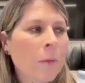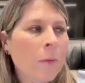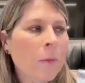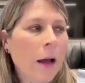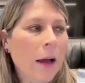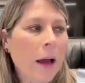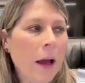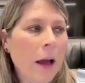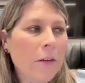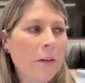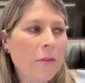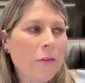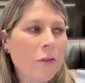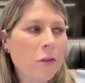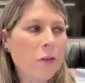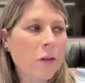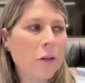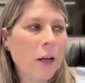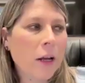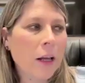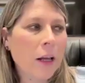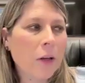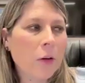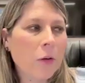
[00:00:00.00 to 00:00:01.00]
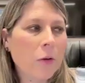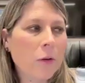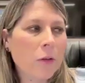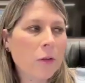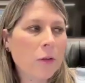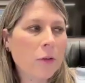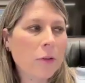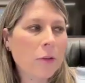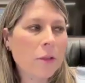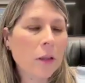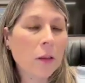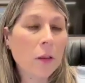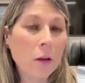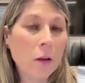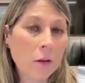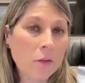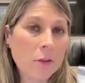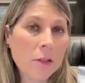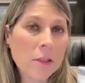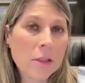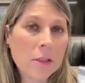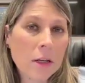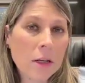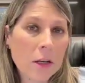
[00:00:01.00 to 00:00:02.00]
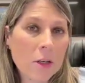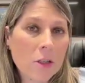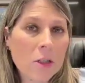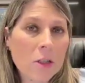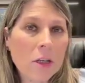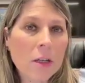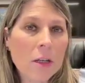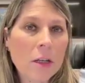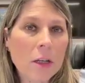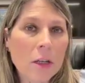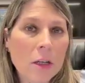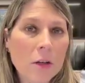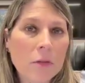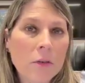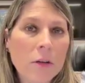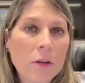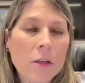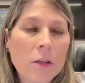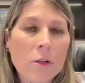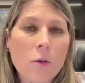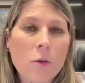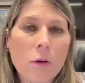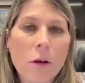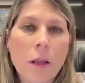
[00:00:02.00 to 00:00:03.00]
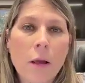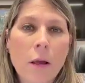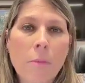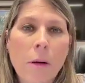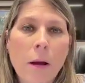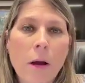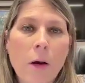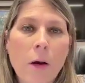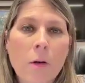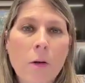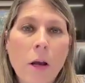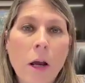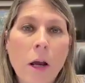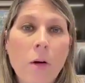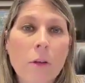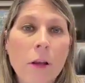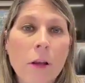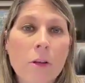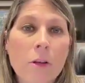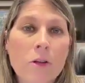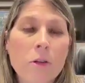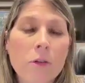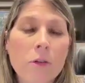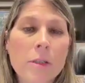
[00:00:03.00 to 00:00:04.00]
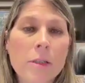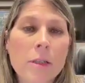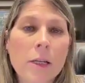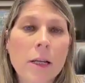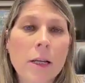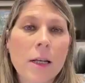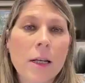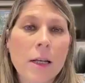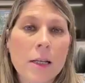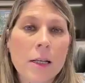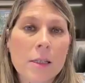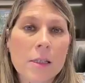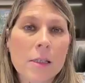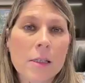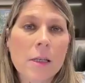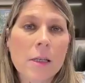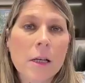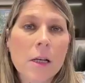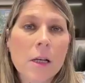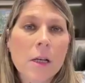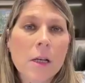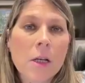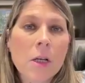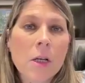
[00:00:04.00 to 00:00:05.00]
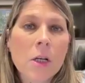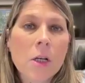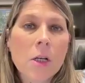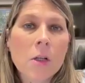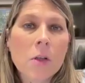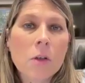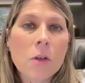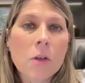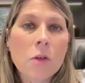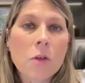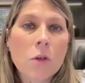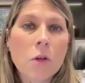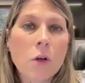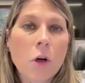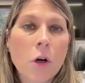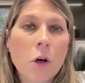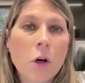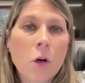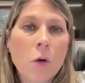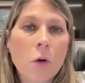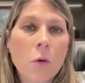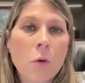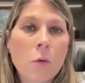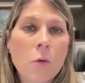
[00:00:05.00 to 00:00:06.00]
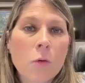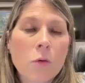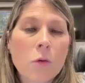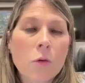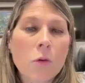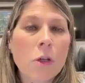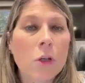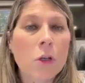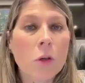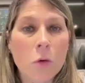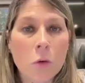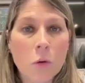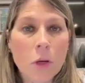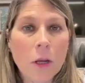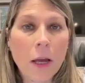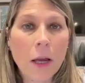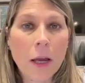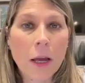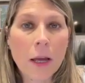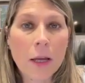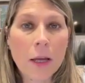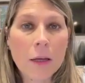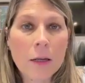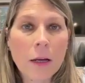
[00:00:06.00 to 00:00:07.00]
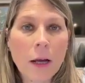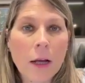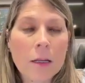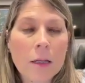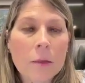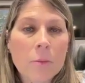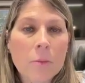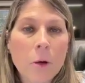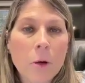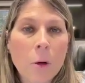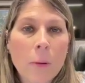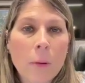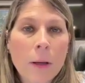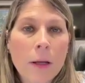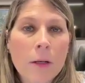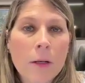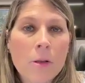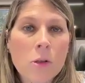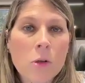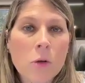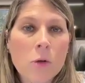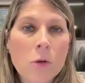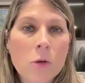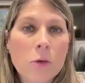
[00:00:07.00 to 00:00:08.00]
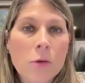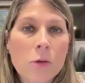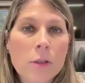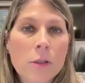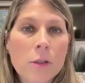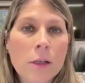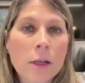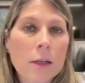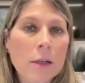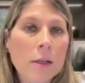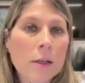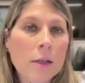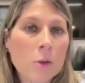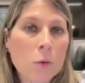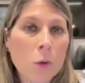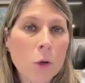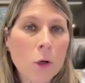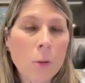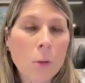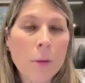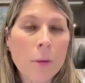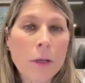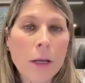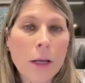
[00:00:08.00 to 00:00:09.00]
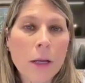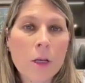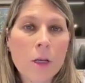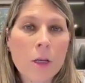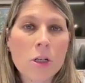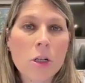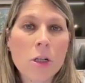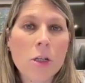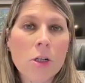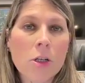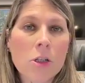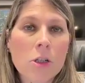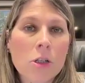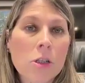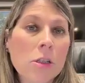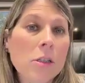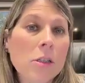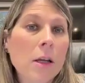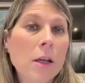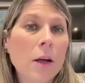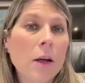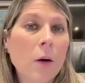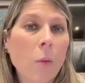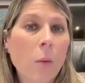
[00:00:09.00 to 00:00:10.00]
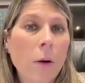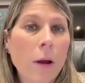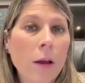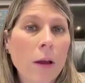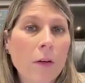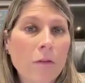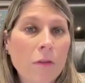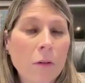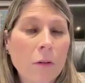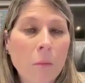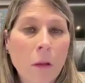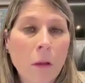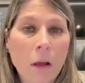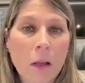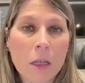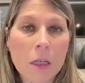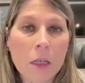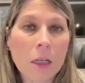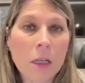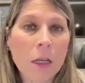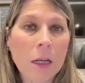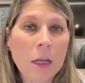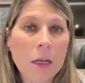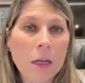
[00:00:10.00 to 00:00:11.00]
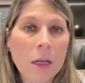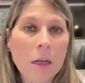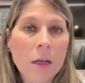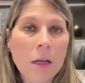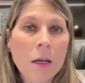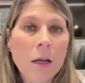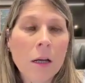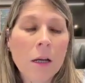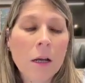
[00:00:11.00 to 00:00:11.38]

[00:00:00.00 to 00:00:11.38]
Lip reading: I have to tell you, there is a lot of discussion here in Israel about how dangerous it is to go to the UK at the moment. So there is like this recommendation, just stay away from London.